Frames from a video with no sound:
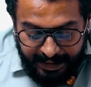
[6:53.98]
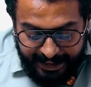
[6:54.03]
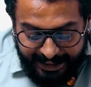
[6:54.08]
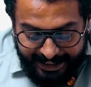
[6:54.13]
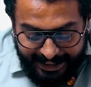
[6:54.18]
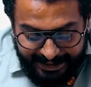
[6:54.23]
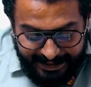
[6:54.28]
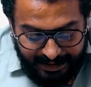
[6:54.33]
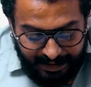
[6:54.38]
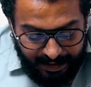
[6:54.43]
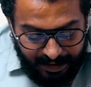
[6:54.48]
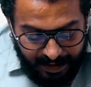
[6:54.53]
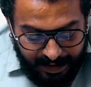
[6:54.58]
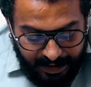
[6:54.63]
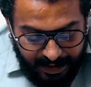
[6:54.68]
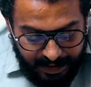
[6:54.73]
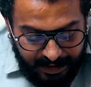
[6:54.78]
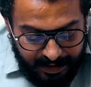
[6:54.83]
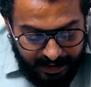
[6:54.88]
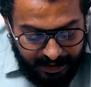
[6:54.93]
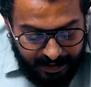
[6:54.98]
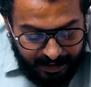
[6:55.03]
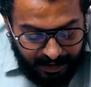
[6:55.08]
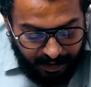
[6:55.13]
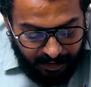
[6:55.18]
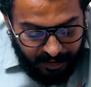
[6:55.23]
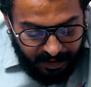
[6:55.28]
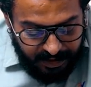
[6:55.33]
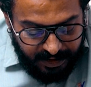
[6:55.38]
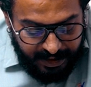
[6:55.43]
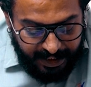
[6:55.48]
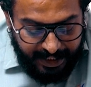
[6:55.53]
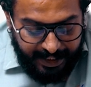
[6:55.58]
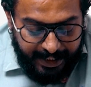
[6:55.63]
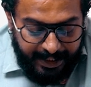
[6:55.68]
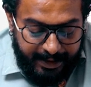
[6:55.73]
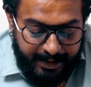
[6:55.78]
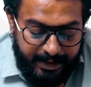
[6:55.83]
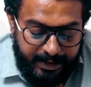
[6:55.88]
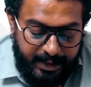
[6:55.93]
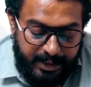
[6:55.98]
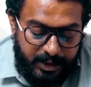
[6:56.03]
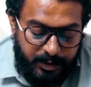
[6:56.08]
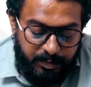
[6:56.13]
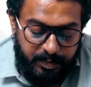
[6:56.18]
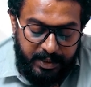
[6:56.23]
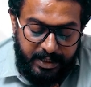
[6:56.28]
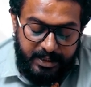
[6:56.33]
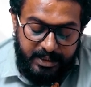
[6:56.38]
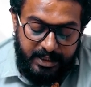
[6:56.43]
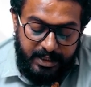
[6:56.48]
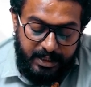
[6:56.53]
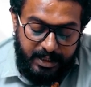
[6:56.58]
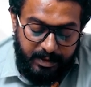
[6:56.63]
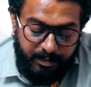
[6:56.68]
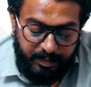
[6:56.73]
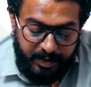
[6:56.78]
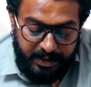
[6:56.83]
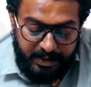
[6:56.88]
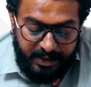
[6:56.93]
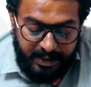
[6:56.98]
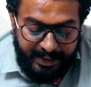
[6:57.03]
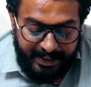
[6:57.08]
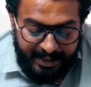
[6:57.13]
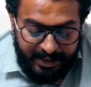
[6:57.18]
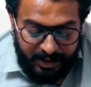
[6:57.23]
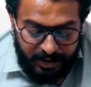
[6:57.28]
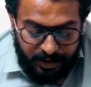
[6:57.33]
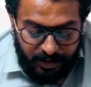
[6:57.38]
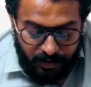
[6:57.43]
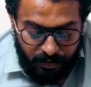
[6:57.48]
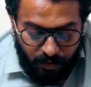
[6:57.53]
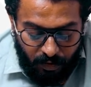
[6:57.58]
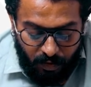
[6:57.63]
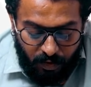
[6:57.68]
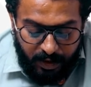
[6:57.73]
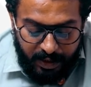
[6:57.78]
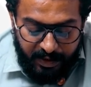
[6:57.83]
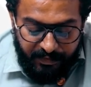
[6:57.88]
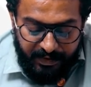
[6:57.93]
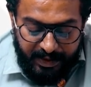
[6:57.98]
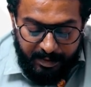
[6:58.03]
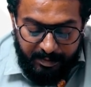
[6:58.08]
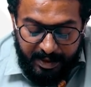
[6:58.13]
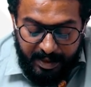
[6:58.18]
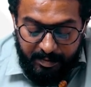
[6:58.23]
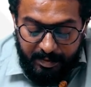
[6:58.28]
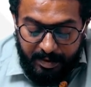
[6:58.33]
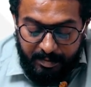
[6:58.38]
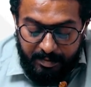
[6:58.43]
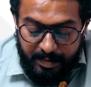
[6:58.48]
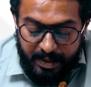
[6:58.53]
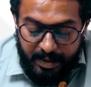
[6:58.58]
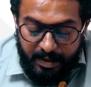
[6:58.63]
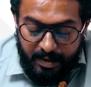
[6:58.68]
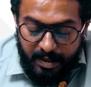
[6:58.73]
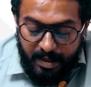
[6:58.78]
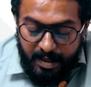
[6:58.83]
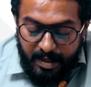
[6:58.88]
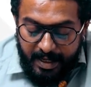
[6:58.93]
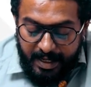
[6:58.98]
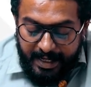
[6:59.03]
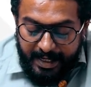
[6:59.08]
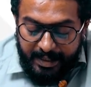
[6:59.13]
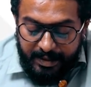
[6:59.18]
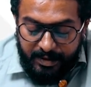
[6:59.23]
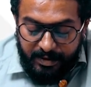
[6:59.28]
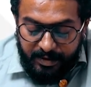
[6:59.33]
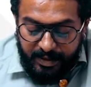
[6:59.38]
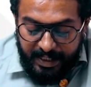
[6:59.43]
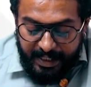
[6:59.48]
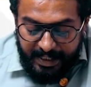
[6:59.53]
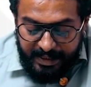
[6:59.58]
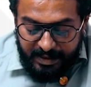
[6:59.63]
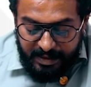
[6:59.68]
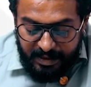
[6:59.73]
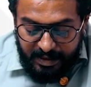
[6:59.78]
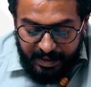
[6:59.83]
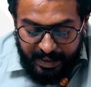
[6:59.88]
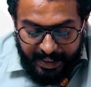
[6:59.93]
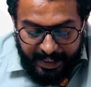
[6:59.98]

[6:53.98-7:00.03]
Later, the nurse discovers that this person is not a family member and realizes